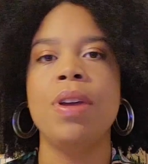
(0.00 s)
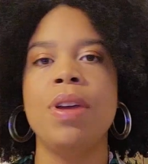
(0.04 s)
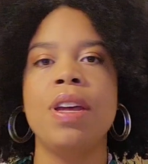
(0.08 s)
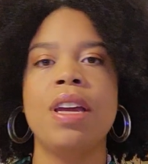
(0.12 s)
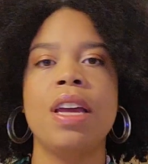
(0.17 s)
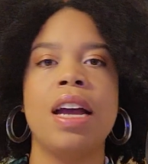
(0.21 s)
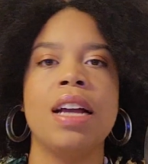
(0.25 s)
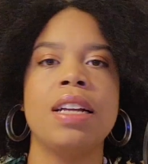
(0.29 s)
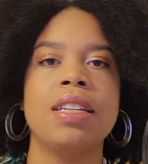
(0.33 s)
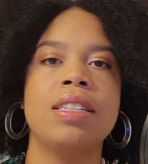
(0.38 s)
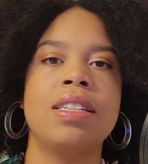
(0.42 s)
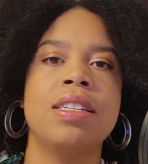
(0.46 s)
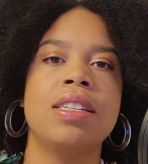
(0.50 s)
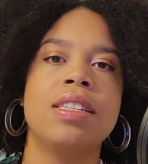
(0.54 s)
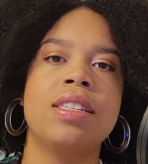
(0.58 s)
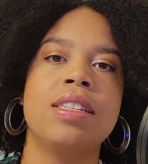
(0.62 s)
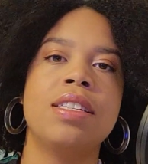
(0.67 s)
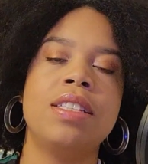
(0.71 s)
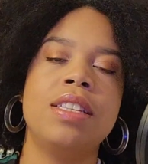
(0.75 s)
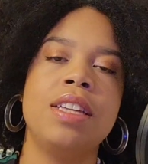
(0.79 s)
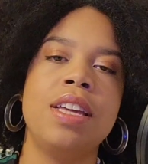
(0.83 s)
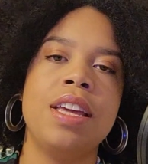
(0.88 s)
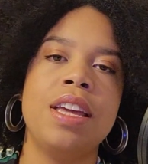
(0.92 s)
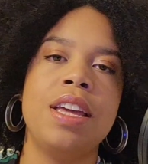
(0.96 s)
We got to
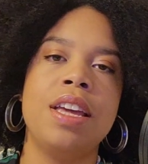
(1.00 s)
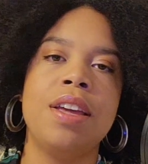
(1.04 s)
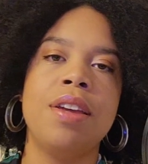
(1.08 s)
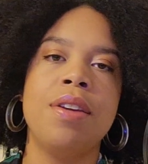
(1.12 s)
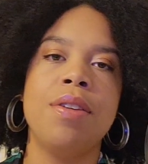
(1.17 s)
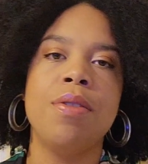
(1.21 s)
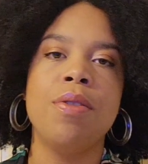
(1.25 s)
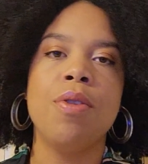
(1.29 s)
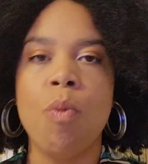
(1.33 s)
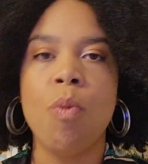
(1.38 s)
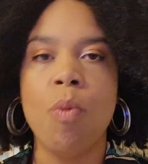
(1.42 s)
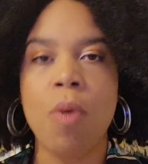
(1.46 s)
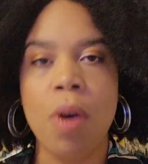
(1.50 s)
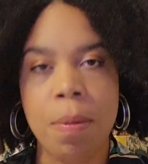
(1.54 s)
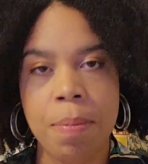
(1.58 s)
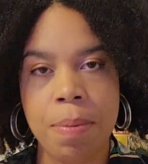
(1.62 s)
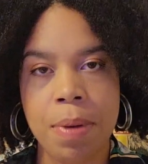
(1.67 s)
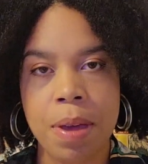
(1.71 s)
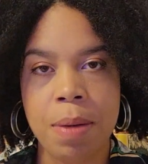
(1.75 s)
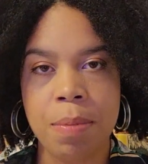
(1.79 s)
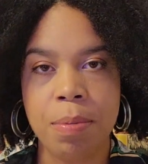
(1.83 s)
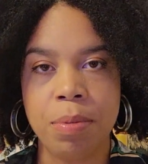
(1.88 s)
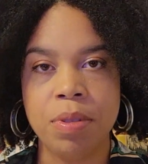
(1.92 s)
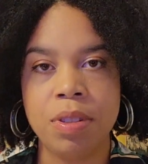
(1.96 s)
see what
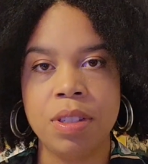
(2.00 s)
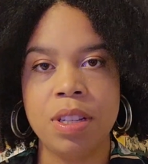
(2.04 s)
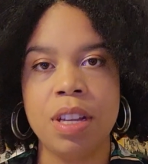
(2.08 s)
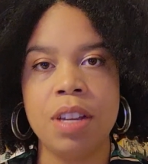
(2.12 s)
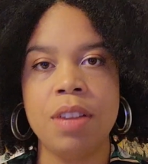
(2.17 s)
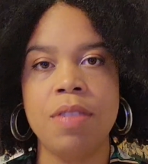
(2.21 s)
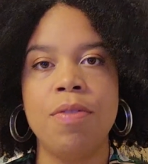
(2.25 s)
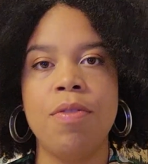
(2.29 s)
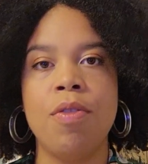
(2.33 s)
people did